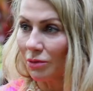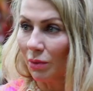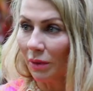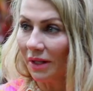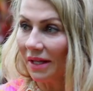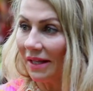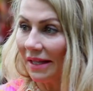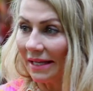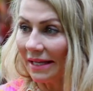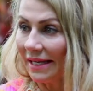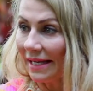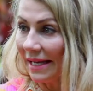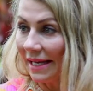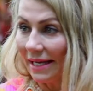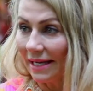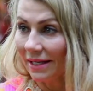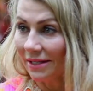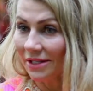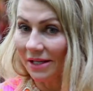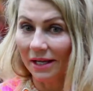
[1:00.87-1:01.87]
really the
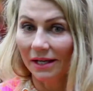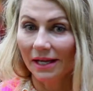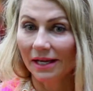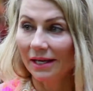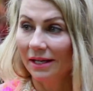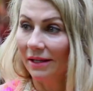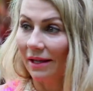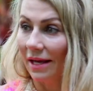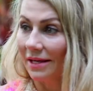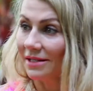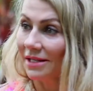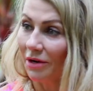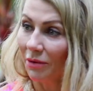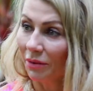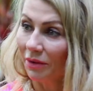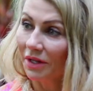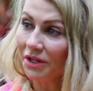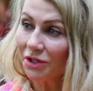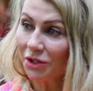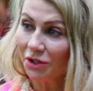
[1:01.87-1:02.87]
key to any lasting
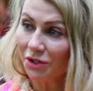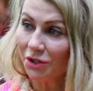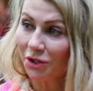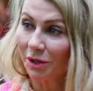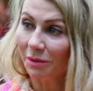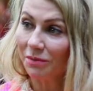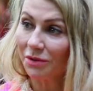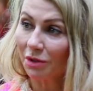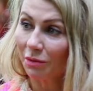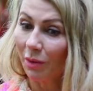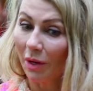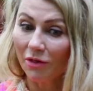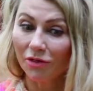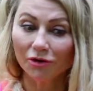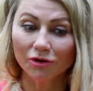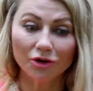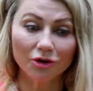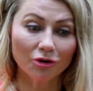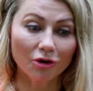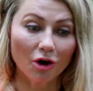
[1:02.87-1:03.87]
relationship. So
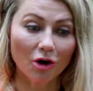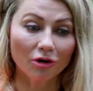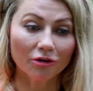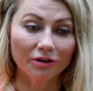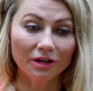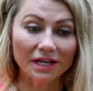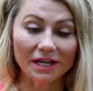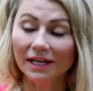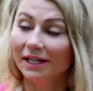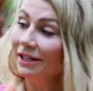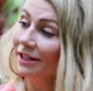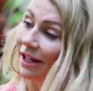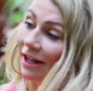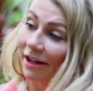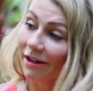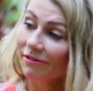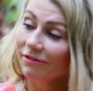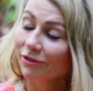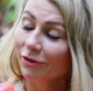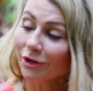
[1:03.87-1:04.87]
whether you're already in
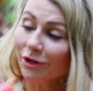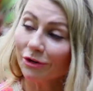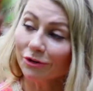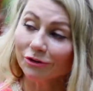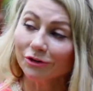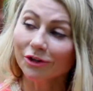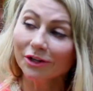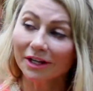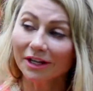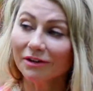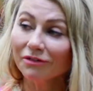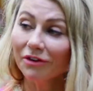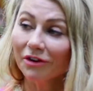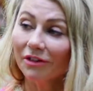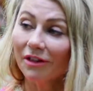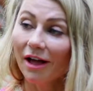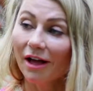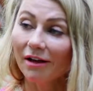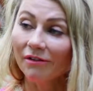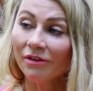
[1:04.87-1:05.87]
love or you're looking for
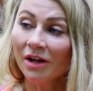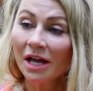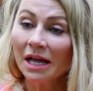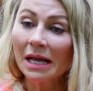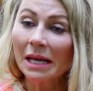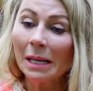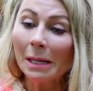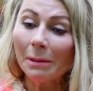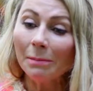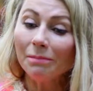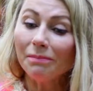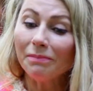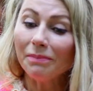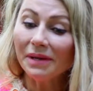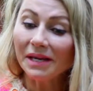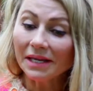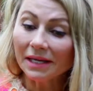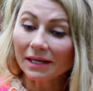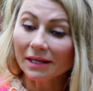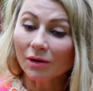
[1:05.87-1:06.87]
love,
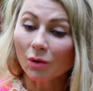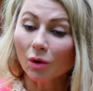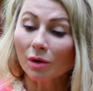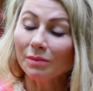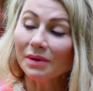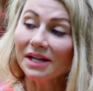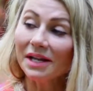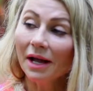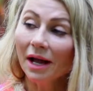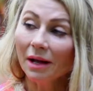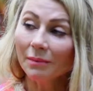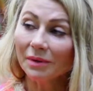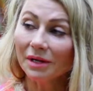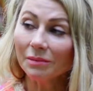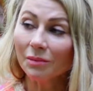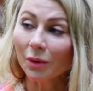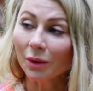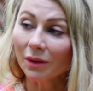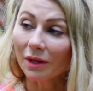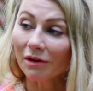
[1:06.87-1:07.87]
being or
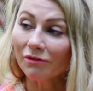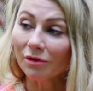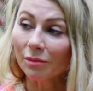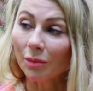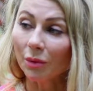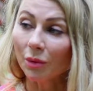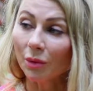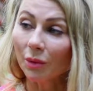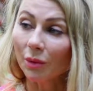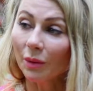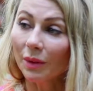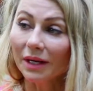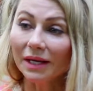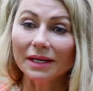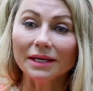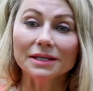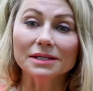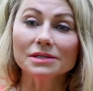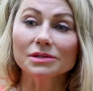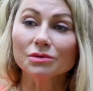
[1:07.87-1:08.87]
becoming more lovable
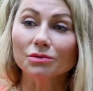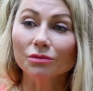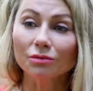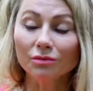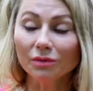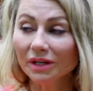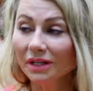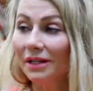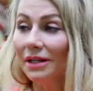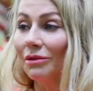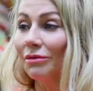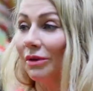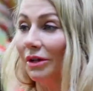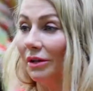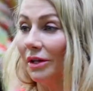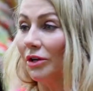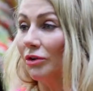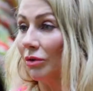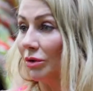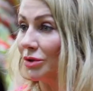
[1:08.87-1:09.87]
is really,
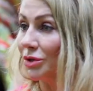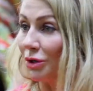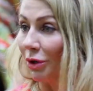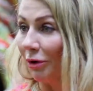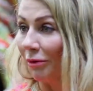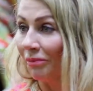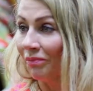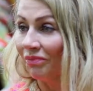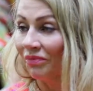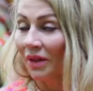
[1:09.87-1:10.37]
really crucial.